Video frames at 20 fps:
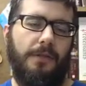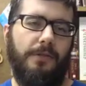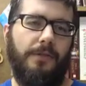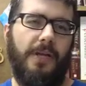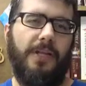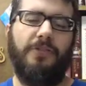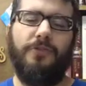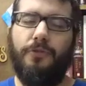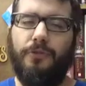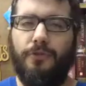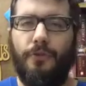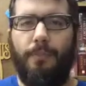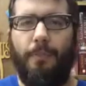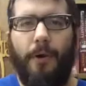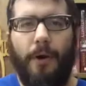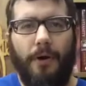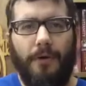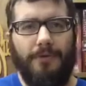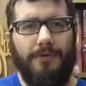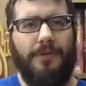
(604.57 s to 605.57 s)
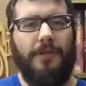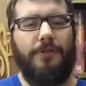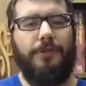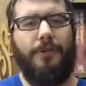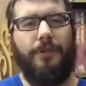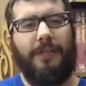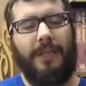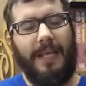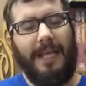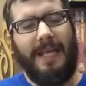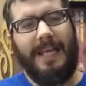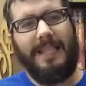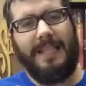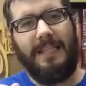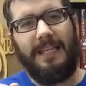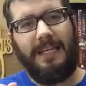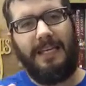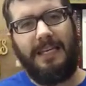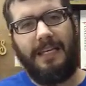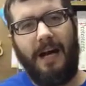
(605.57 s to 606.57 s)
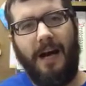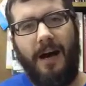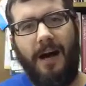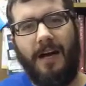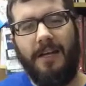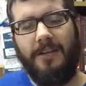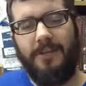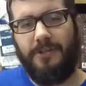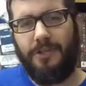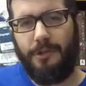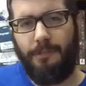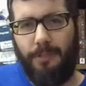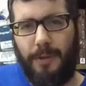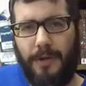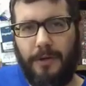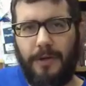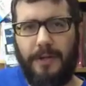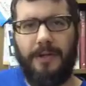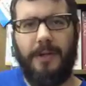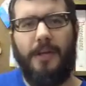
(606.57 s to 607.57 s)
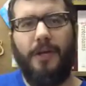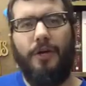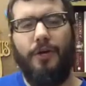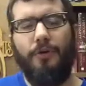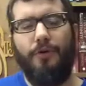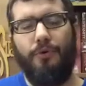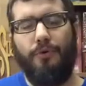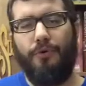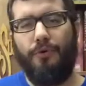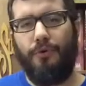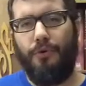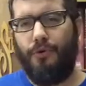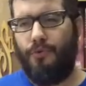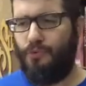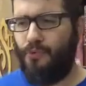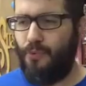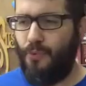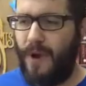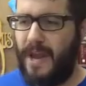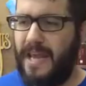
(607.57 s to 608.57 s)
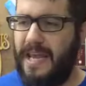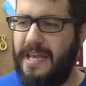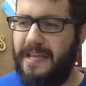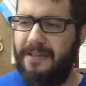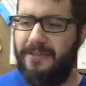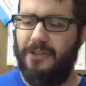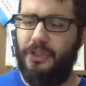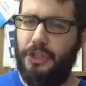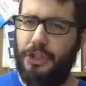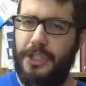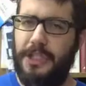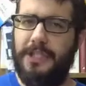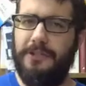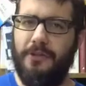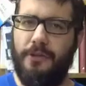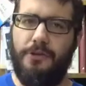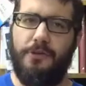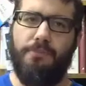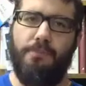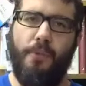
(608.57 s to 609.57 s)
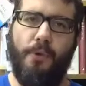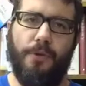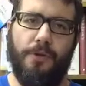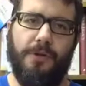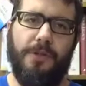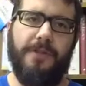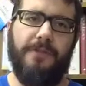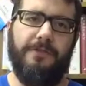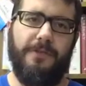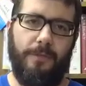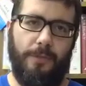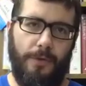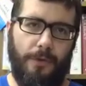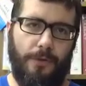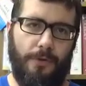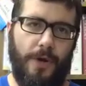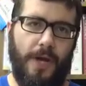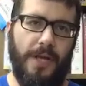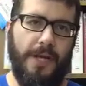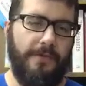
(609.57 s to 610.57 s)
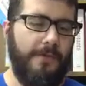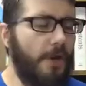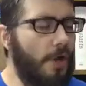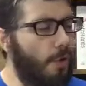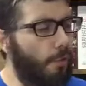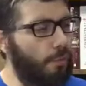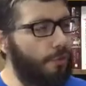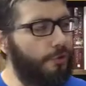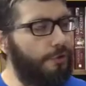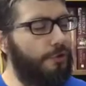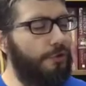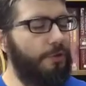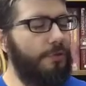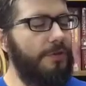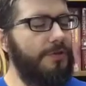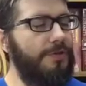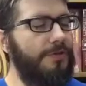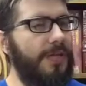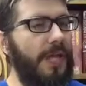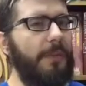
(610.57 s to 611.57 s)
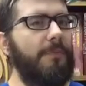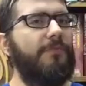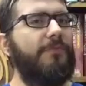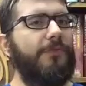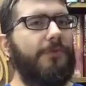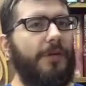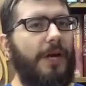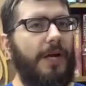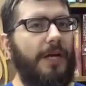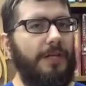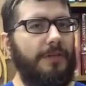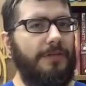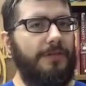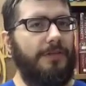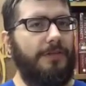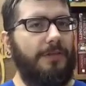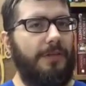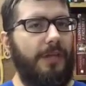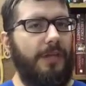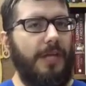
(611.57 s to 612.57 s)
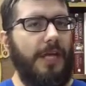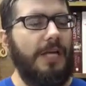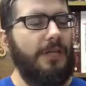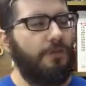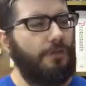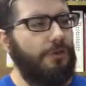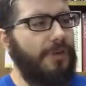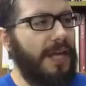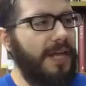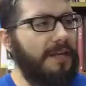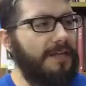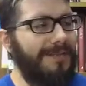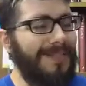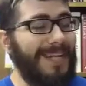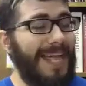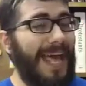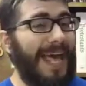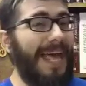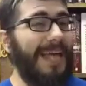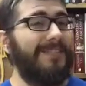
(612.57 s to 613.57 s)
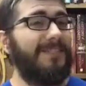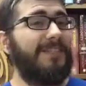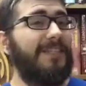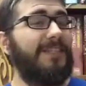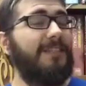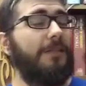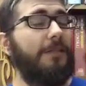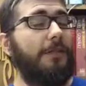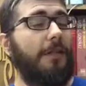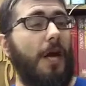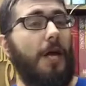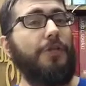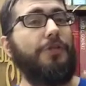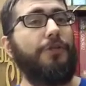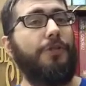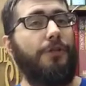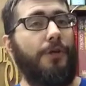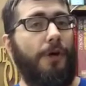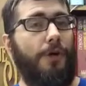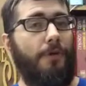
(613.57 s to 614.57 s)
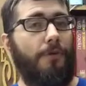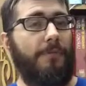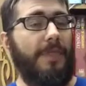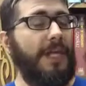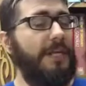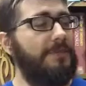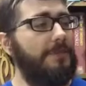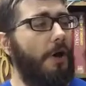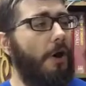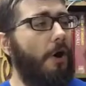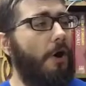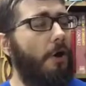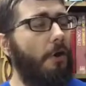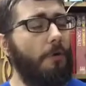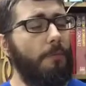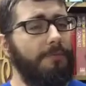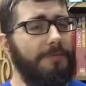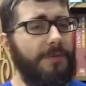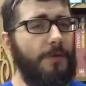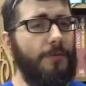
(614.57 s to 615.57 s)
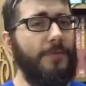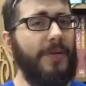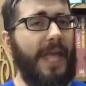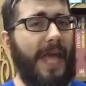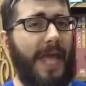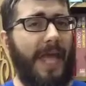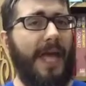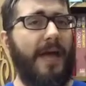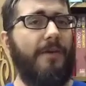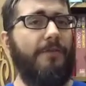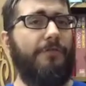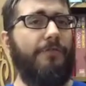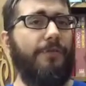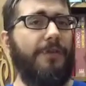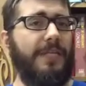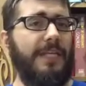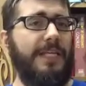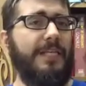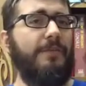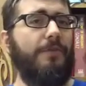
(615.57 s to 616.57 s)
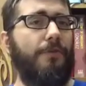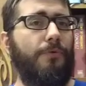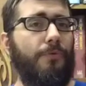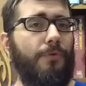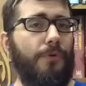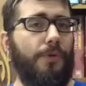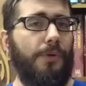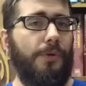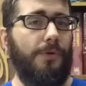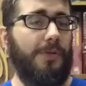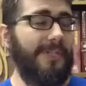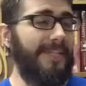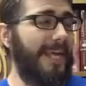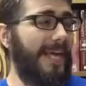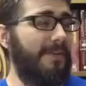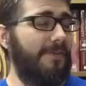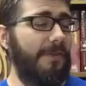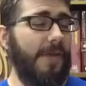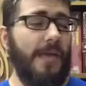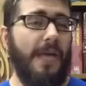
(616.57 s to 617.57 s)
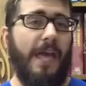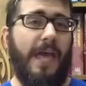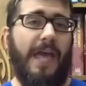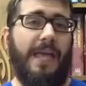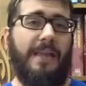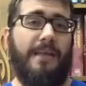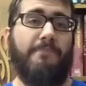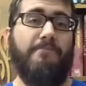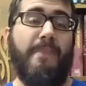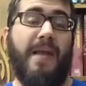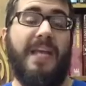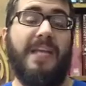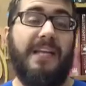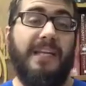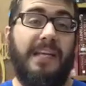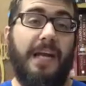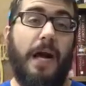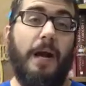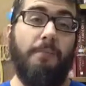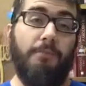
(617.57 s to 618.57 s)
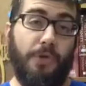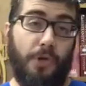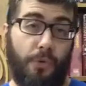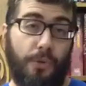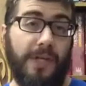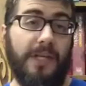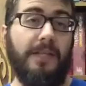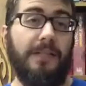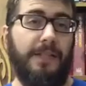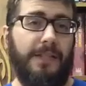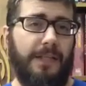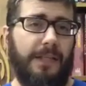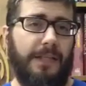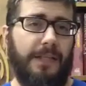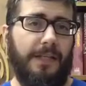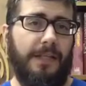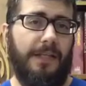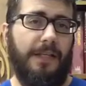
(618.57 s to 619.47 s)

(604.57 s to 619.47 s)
Right? So, so Paul says, look, the God, the Spirit, who, who, who raised Jesus mortally from the grave, will do the same for us. So that is an eschatological hope. That is a hope that we have for the end of the world, yes. And it may it come quickly,